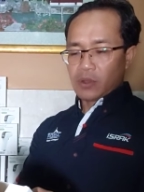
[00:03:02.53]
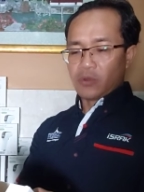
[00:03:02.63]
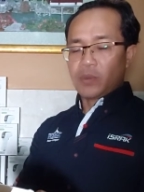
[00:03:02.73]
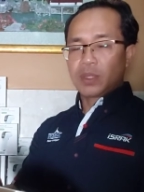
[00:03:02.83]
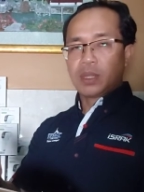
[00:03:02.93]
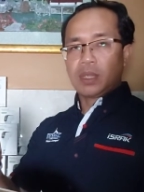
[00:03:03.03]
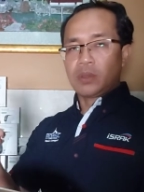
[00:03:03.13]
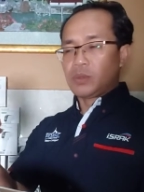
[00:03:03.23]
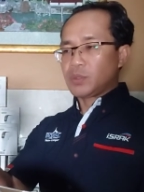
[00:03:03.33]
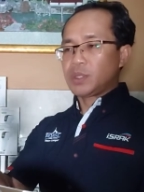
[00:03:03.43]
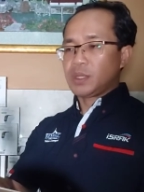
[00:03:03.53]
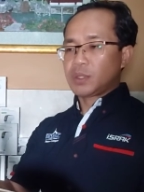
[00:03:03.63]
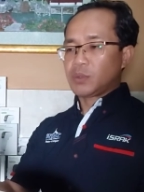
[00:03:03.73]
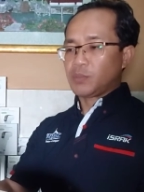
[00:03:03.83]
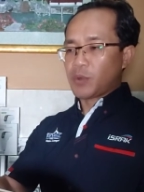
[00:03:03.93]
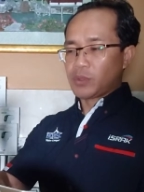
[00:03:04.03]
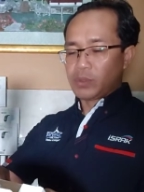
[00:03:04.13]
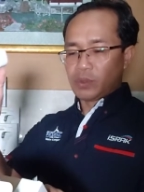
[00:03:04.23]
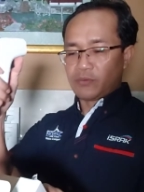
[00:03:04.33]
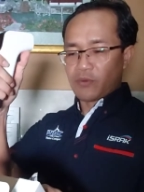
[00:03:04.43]
obviously, you use this to point to
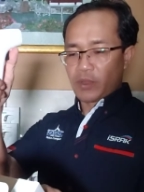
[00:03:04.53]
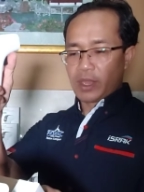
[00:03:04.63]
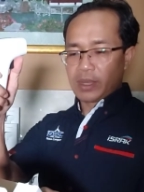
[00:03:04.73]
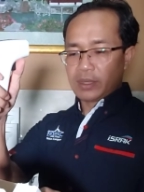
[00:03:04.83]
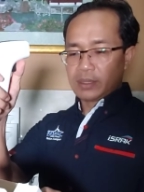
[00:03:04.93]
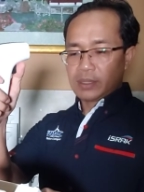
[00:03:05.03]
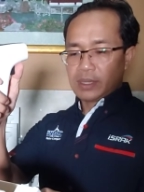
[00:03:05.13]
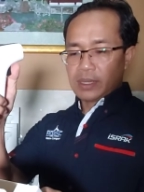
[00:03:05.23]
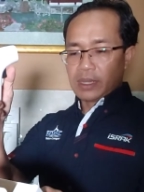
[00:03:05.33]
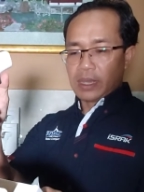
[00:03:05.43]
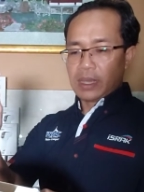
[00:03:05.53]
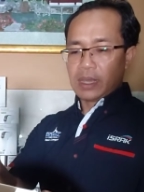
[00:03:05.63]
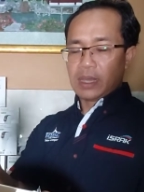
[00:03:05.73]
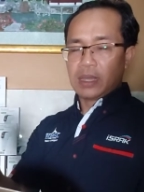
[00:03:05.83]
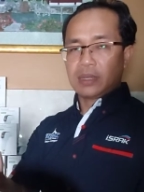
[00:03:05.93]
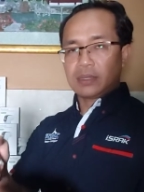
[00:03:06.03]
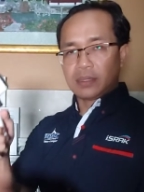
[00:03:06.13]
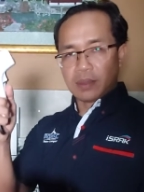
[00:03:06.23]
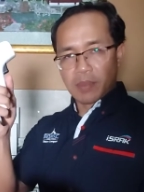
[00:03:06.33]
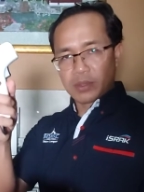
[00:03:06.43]
your forehead,
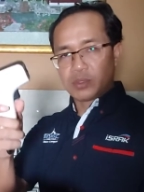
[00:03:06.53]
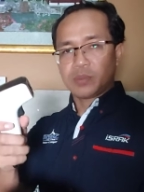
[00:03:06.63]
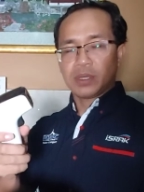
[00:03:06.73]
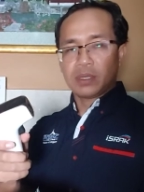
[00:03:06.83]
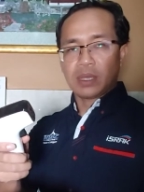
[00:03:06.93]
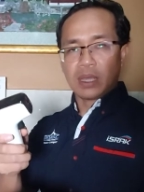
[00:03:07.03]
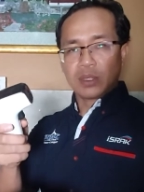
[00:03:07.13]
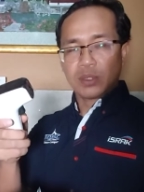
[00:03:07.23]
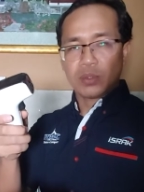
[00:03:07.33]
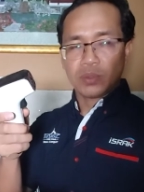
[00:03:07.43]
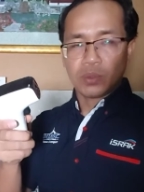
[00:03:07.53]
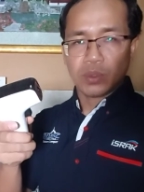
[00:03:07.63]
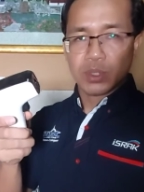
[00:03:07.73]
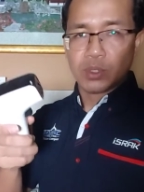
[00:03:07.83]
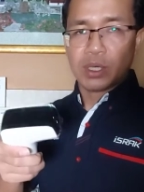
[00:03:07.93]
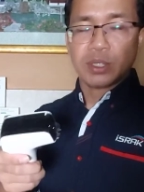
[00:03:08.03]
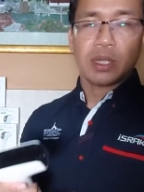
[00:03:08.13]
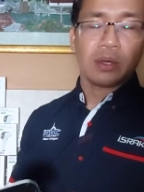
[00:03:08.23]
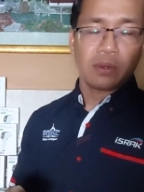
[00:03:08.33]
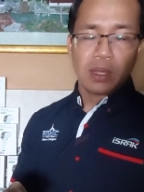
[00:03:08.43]
and the measurement, as you saw just
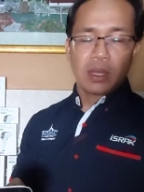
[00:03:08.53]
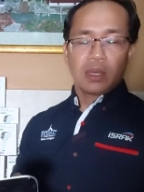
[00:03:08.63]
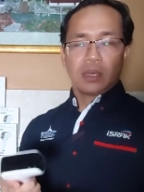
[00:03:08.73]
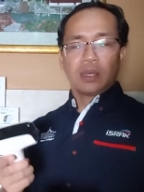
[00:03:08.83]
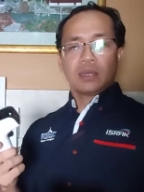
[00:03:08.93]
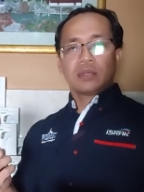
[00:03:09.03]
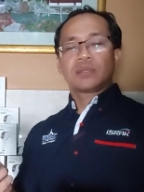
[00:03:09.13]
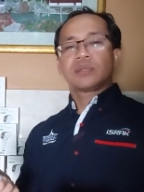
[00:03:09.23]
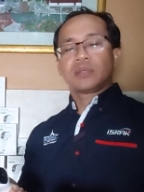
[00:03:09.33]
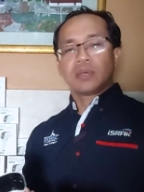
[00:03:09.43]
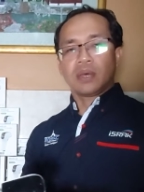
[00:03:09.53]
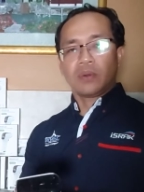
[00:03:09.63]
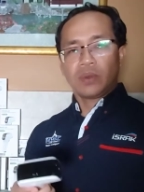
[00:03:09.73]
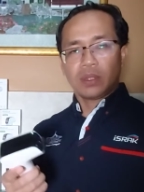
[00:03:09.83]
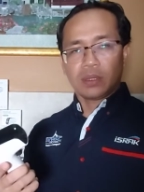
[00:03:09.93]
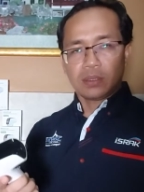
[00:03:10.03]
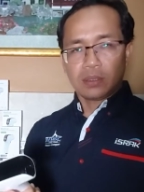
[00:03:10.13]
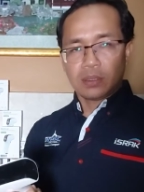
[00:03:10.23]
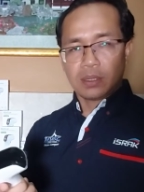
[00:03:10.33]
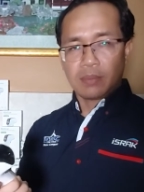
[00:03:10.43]
now, is uh, with
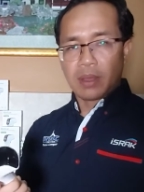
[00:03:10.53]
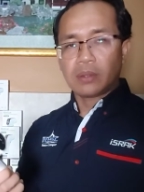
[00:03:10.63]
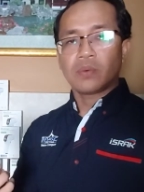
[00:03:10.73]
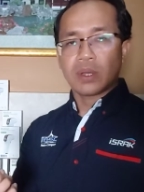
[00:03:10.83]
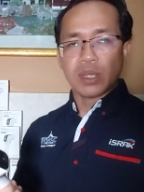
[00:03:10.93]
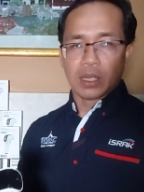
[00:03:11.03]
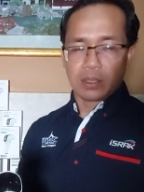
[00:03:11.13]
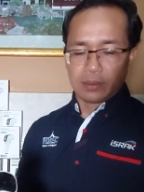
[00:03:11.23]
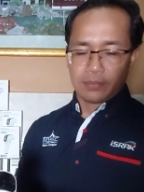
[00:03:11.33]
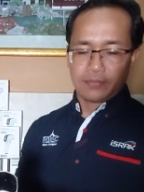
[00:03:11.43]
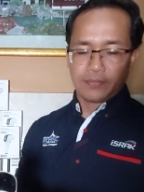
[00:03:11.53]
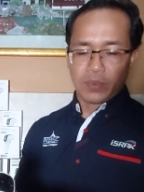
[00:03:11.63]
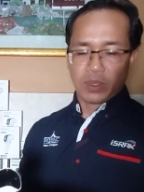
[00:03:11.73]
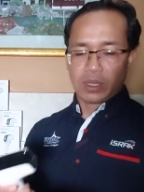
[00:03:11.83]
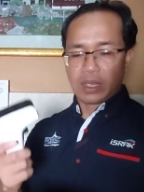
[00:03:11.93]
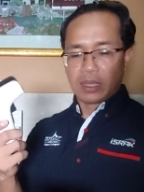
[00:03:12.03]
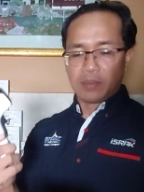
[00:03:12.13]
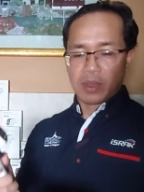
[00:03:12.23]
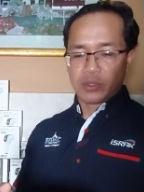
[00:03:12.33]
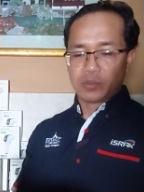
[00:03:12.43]
about one second you can get the
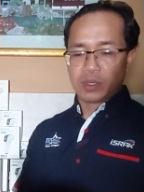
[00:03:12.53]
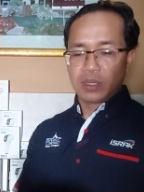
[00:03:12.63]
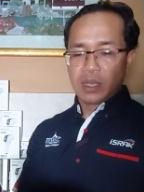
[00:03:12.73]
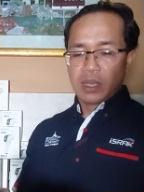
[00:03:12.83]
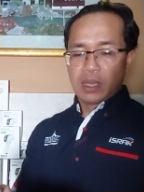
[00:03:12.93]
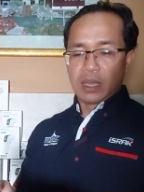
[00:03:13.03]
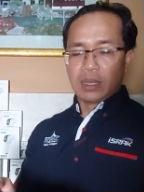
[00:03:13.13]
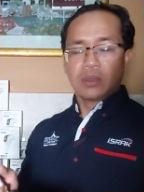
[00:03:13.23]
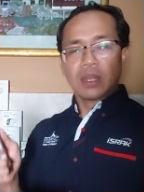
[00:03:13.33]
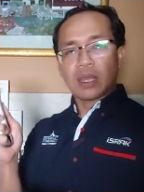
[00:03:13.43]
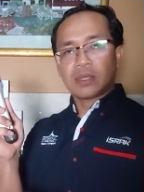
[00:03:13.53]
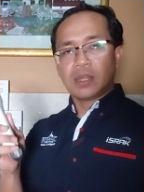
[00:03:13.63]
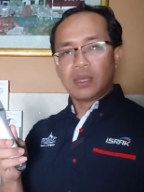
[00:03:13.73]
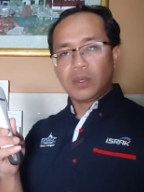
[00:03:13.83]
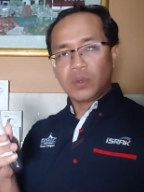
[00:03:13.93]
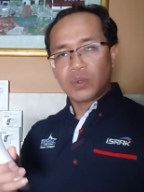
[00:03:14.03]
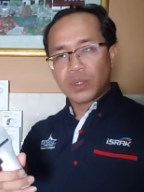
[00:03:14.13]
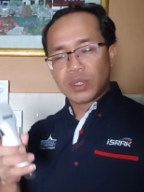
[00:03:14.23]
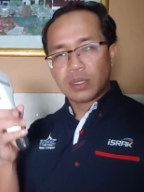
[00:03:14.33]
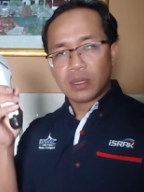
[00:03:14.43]
measurement and you can actually
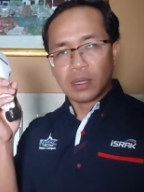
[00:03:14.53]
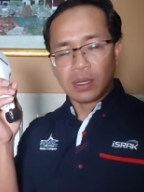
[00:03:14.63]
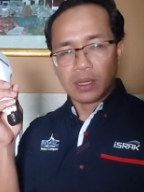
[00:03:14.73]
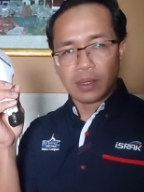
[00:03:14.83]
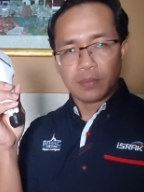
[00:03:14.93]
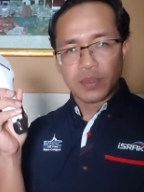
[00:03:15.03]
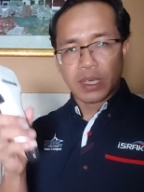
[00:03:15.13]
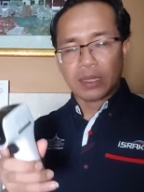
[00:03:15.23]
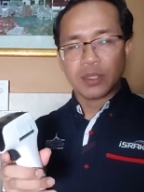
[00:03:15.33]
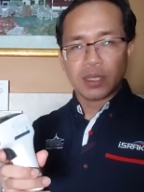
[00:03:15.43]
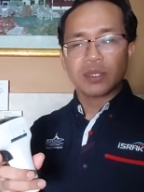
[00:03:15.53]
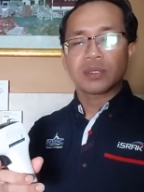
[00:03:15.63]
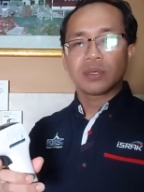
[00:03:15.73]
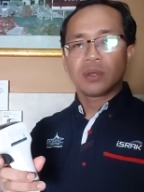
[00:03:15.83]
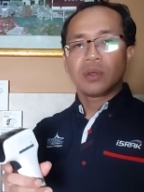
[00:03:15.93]
use um, Celsius